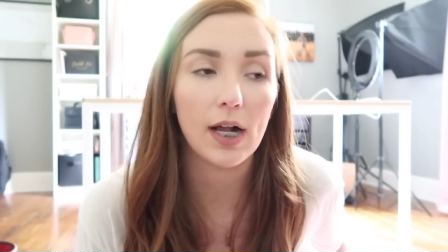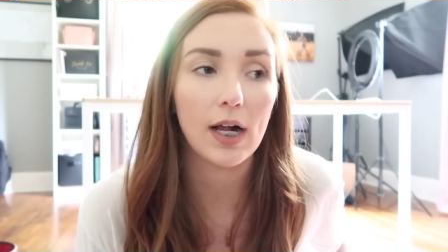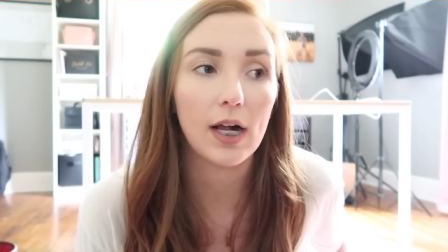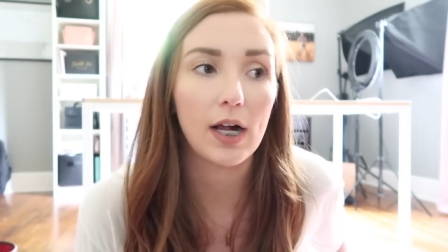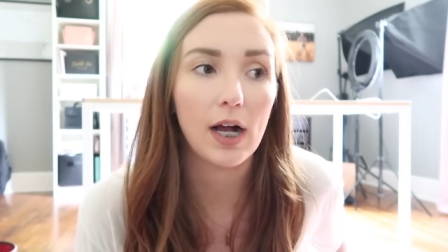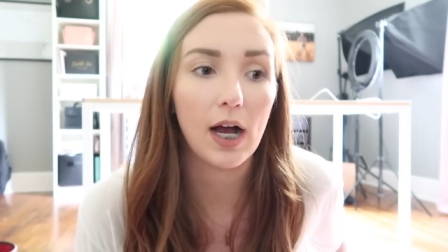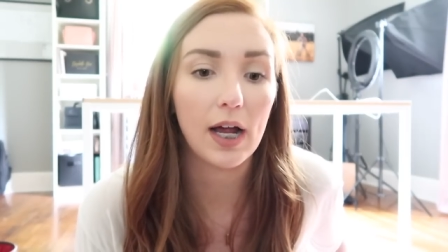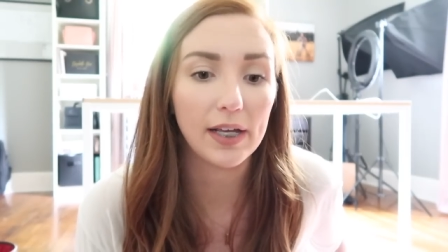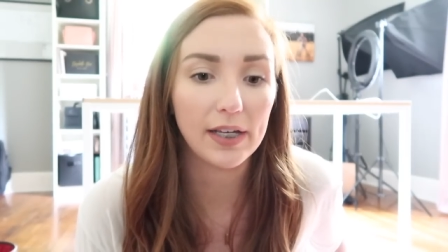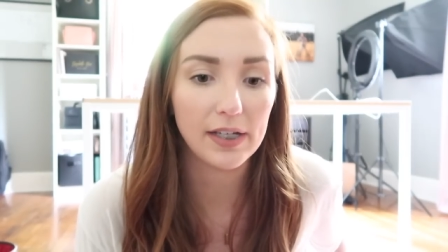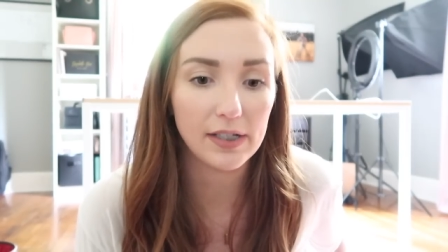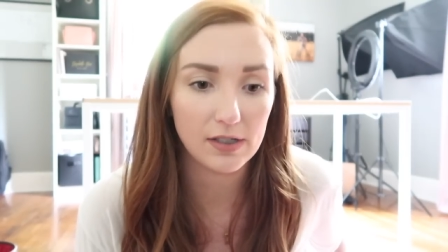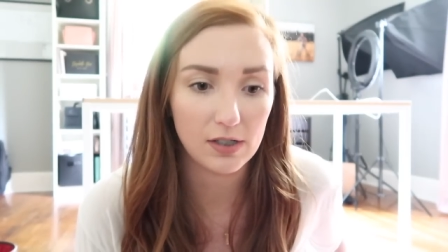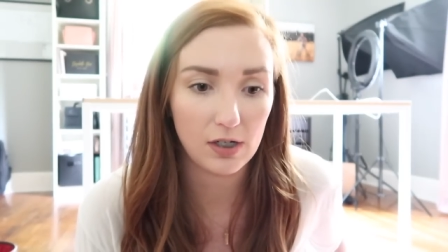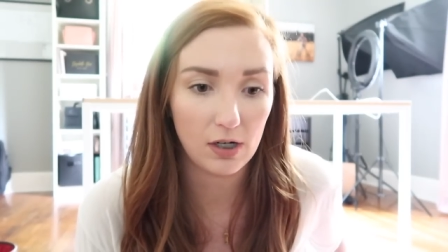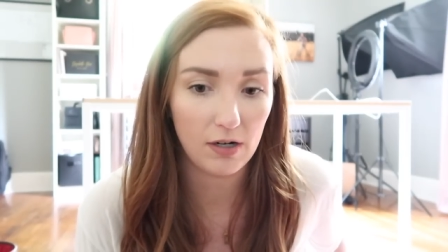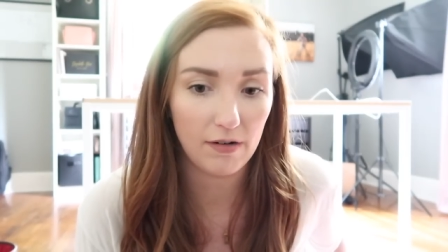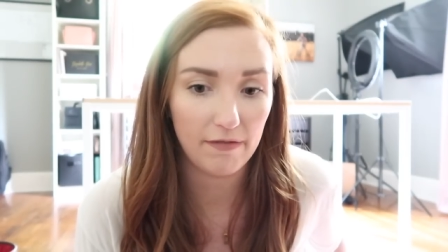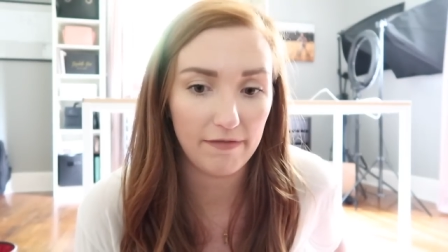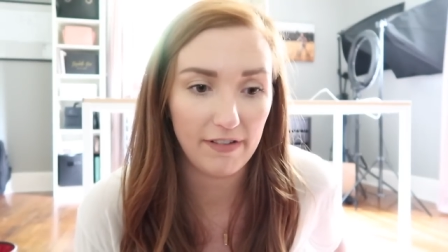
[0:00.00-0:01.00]
I gotta get
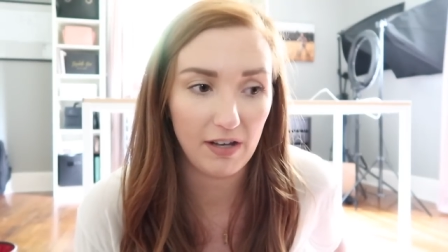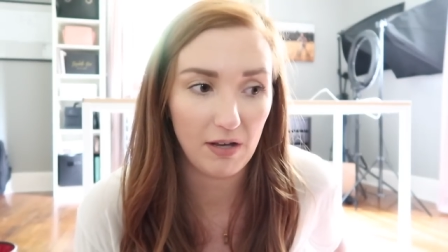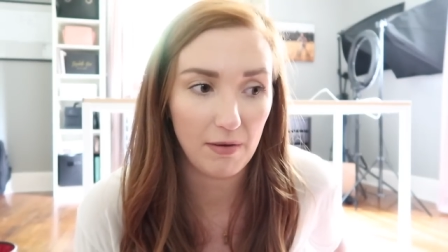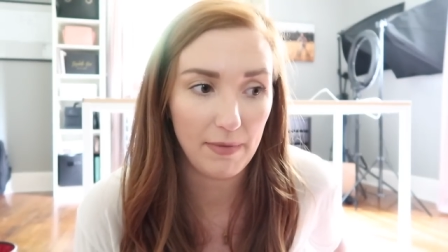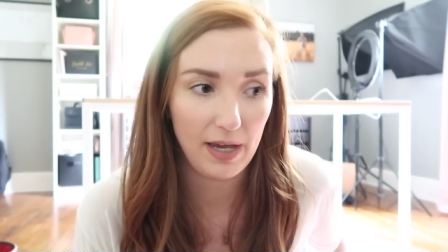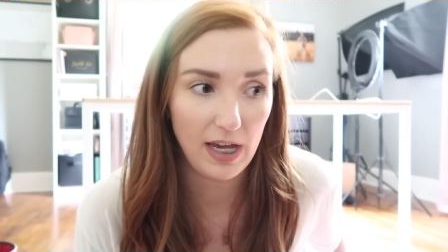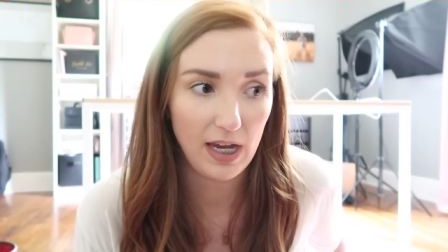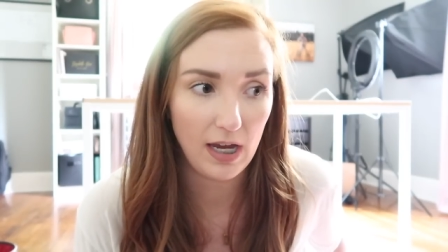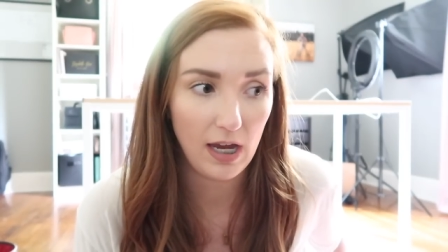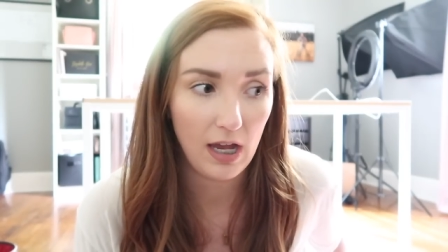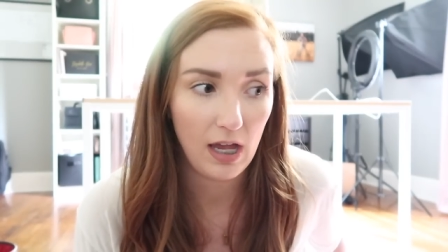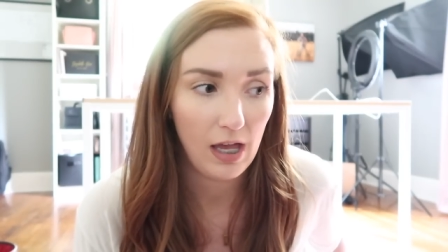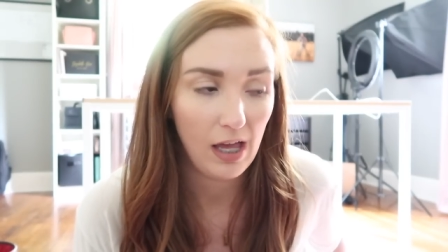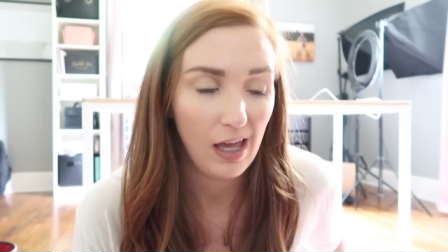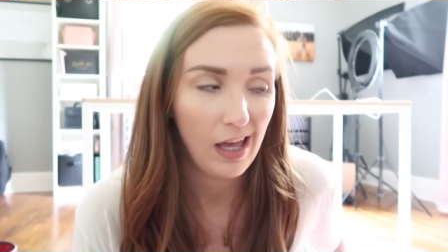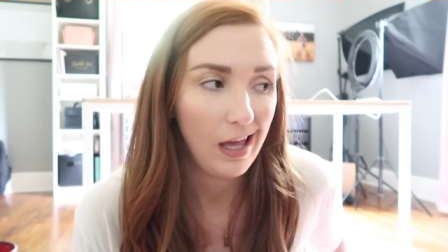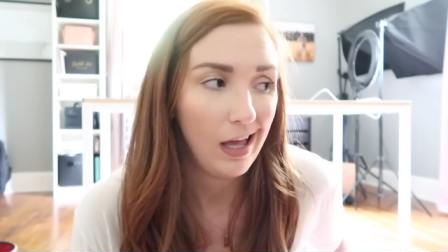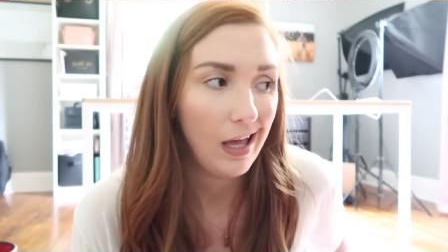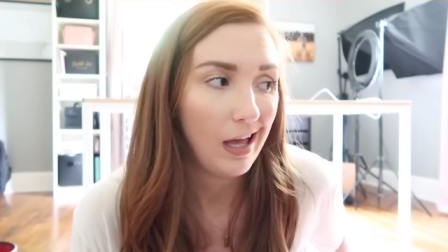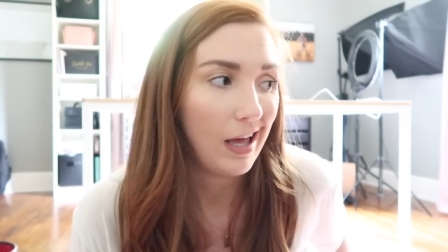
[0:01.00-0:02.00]
started filming
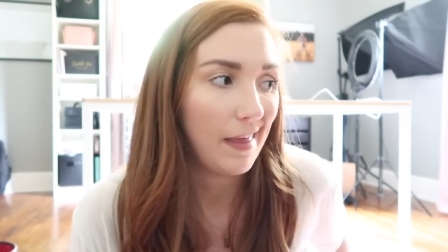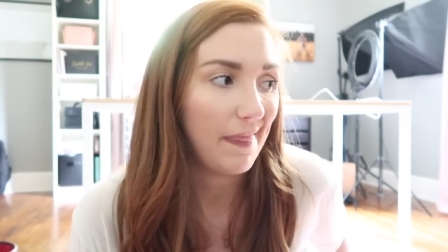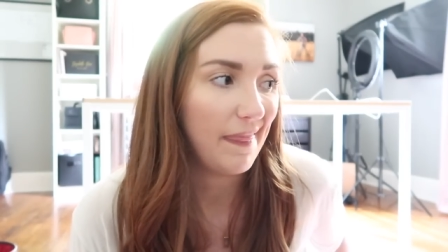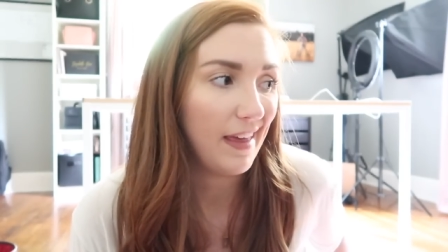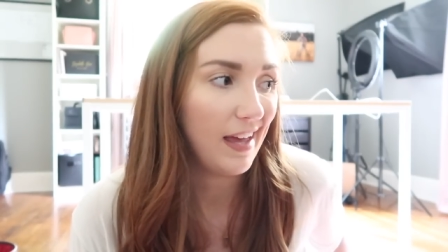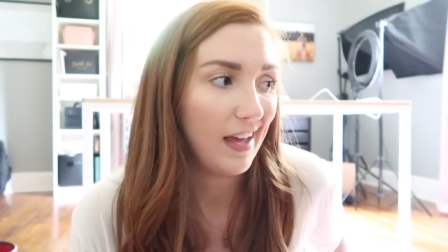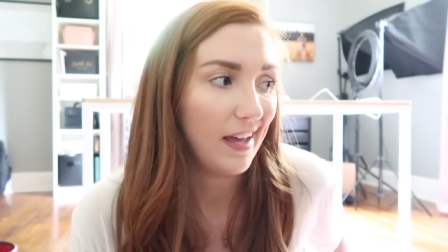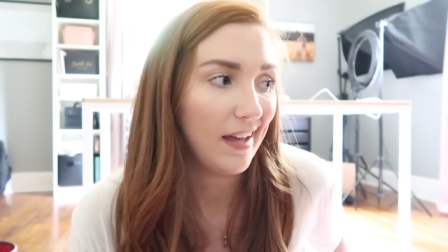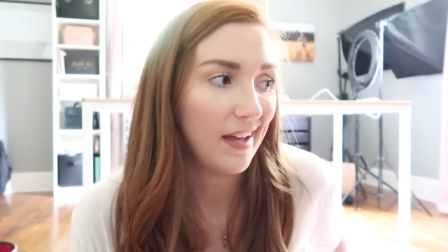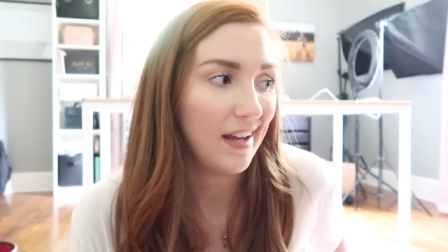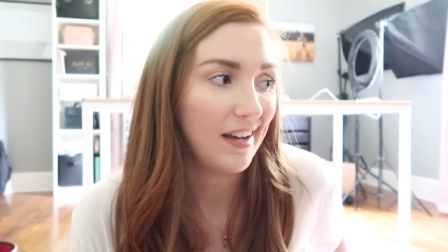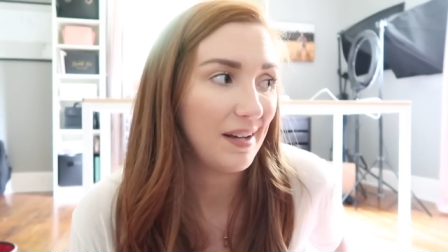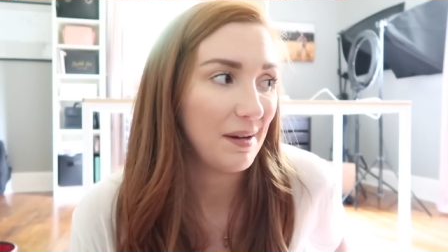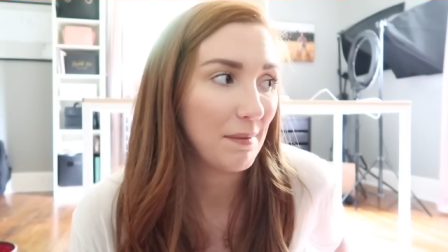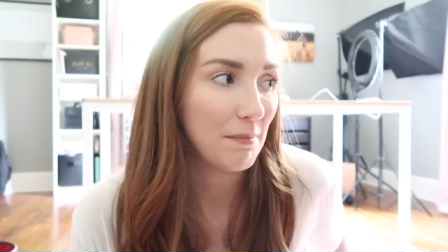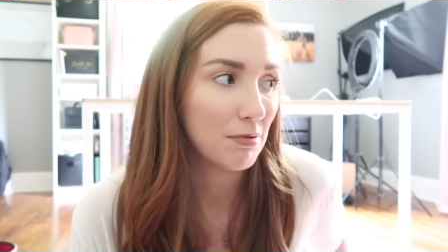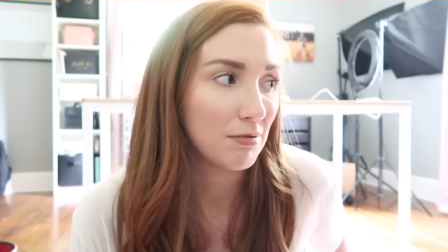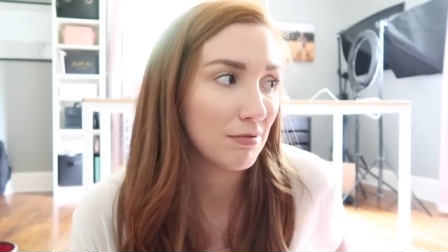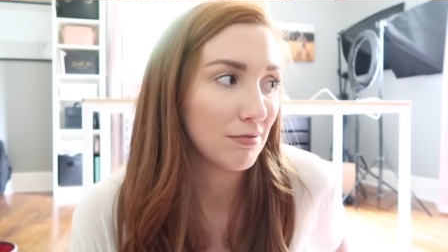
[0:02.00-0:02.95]
and then